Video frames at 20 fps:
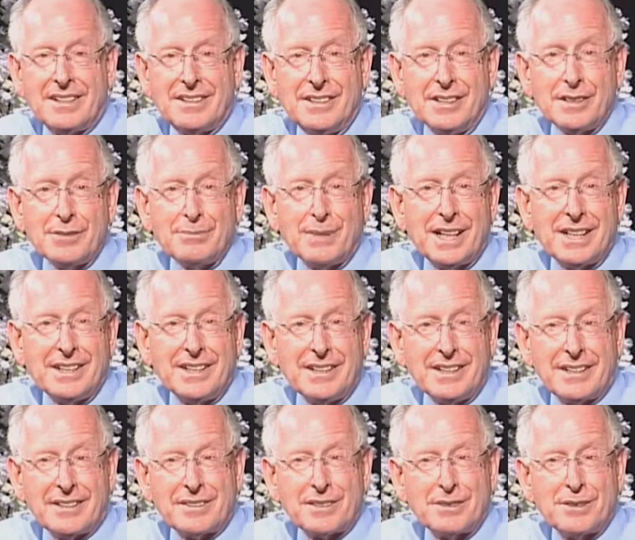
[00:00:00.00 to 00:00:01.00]
year by
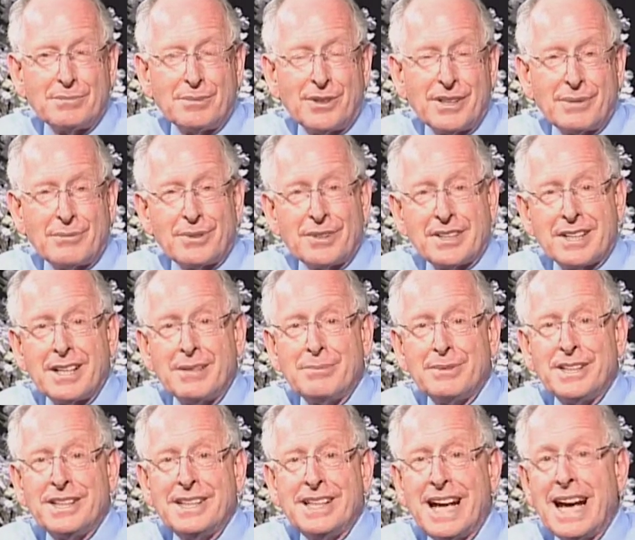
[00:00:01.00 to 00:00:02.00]
year to a point where the
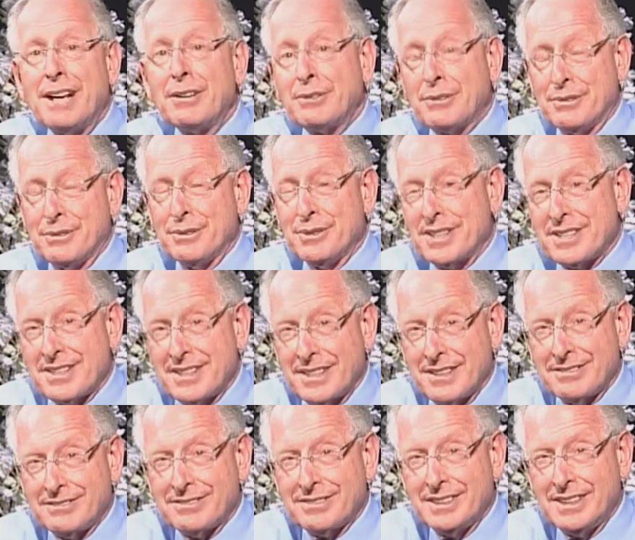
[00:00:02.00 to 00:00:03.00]
company outgrew
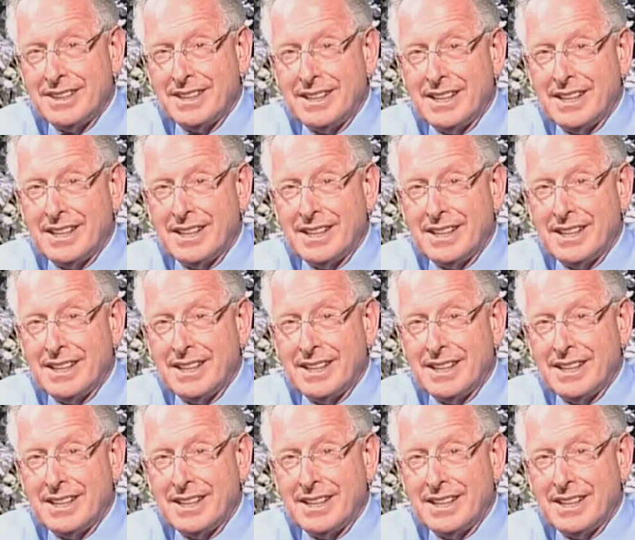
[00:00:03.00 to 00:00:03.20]
itself.